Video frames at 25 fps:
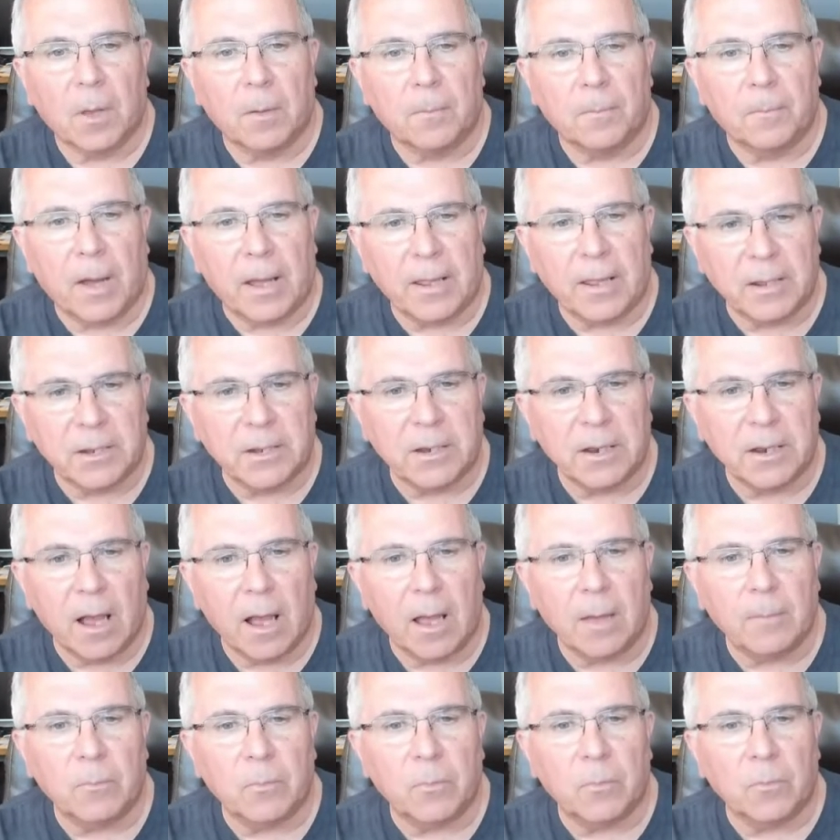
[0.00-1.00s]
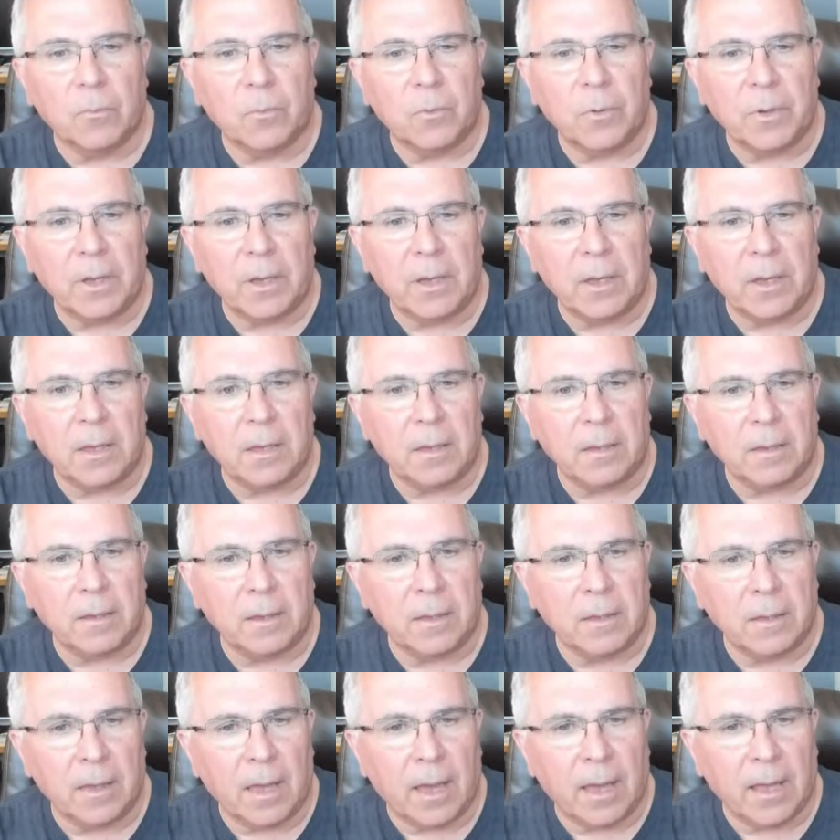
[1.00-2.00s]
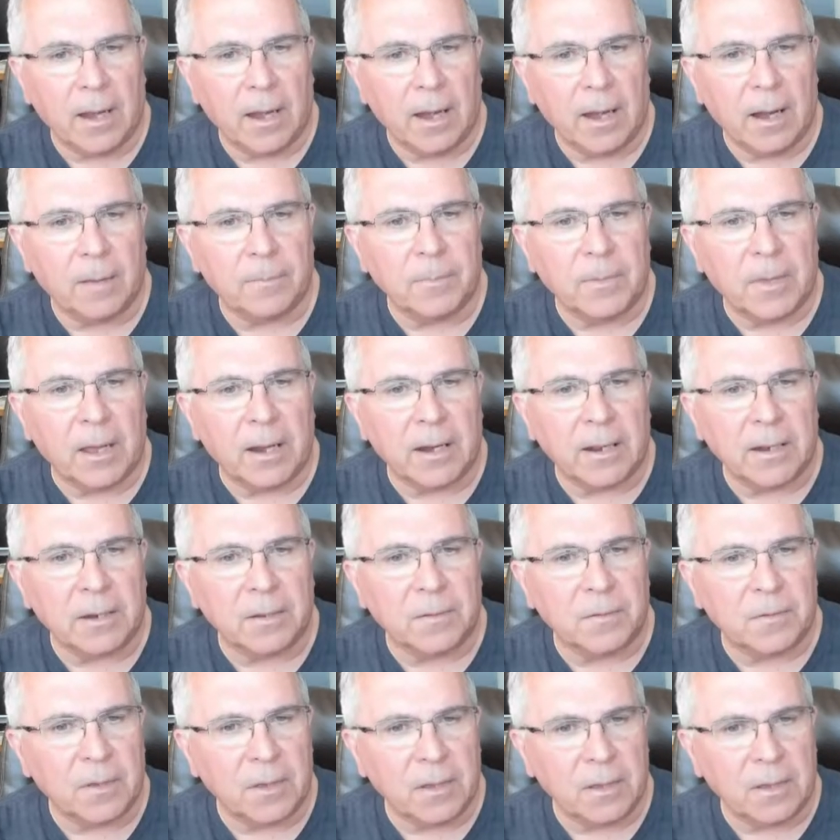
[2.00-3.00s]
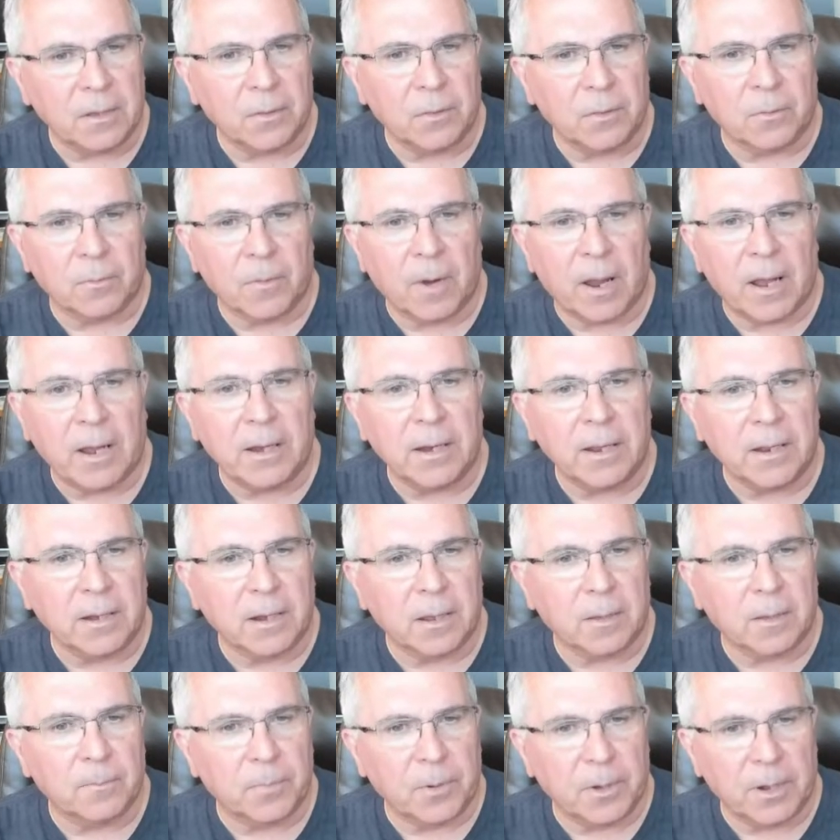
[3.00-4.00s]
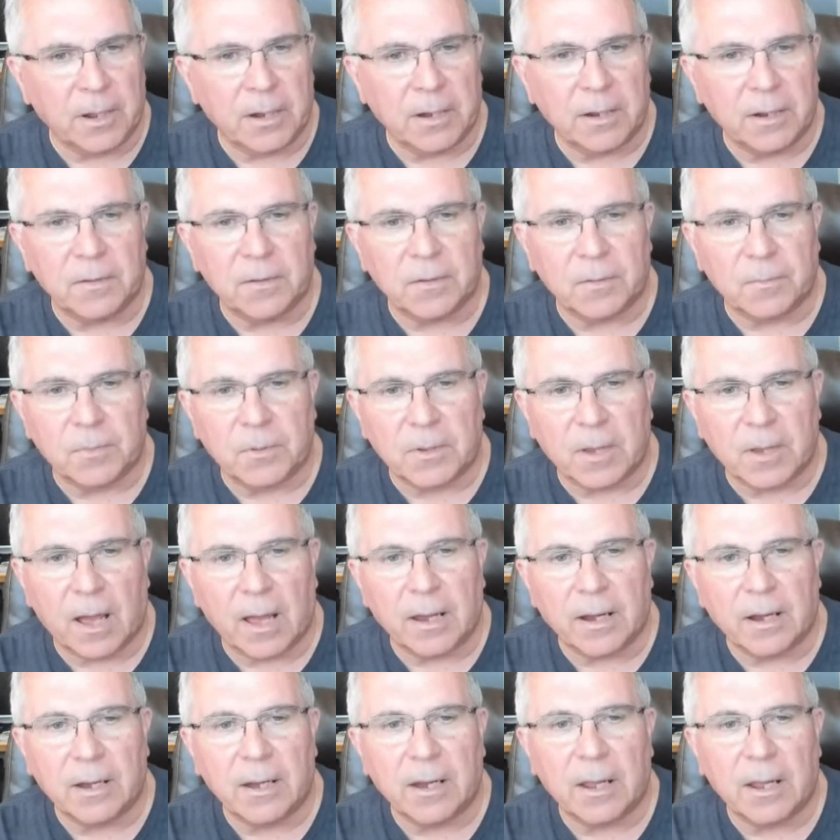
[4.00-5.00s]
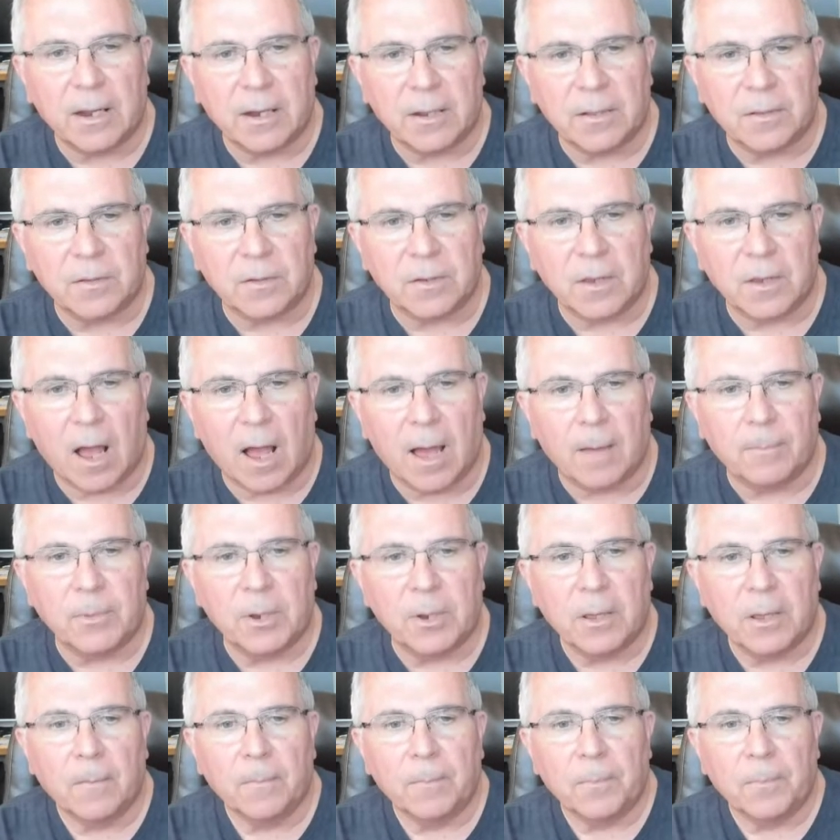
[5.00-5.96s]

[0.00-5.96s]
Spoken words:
by the time we ended up getting to Xenia, the rain had completely subsided. It had stopped.